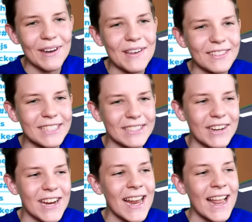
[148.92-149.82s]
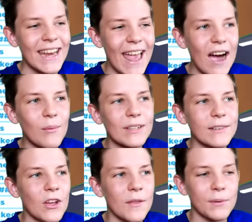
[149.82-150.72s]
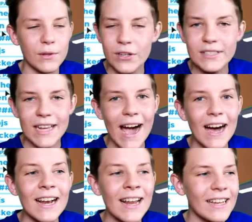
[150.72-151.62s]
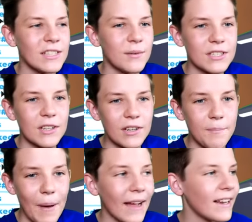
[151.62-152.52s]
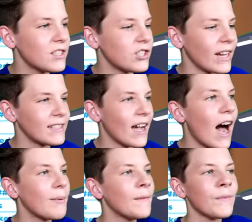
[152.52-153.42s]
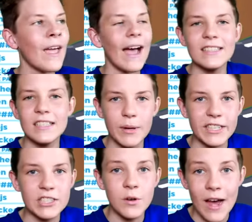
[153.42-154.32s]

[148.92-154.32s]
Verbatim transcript: All you want to do now once you've got the balloons out is you want to go back into dress up and switch to